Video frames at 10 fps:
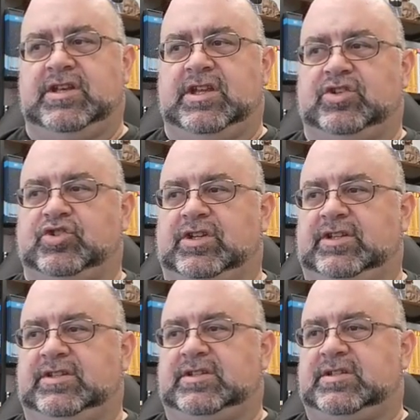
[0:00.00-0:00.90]
hadn't
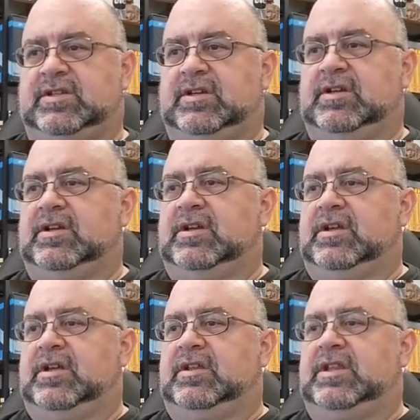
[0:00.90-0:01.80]
shown up. So
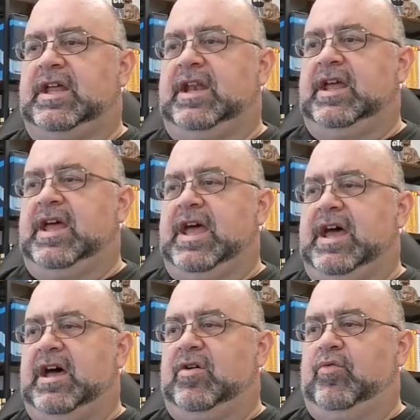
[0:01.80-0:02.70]
let's go out
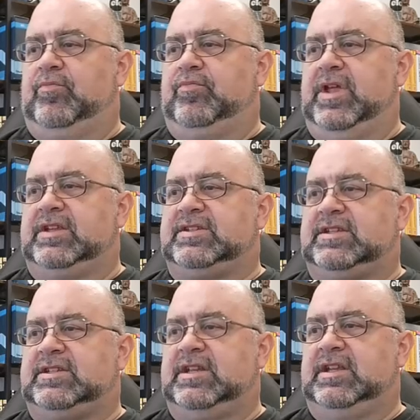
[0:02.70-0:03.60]
here, and sure
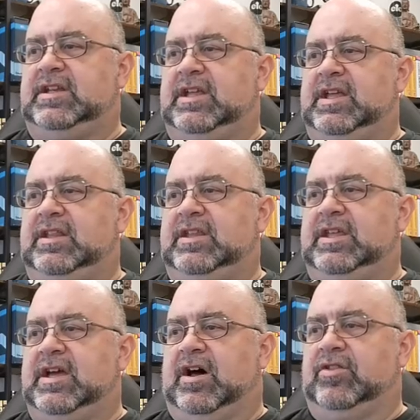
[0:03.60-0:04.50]
enough, there's
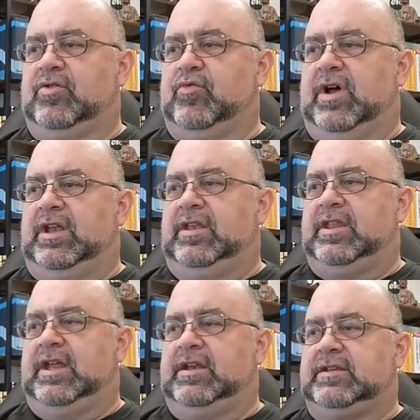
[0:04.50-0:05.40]
all of
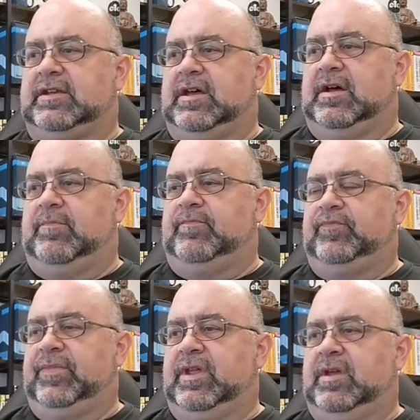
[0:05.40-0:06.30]
those peaks that we
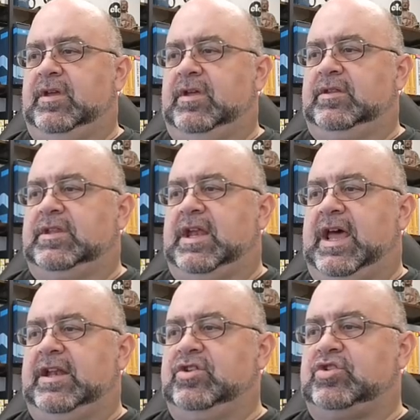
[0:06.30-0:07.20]
were
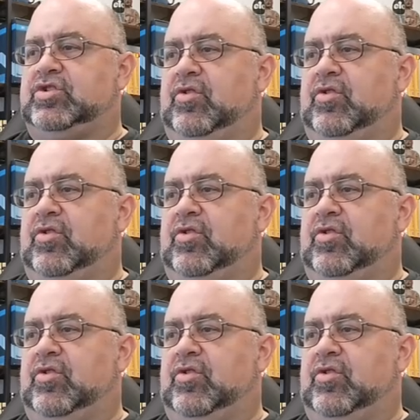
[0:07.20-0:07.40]
talking about.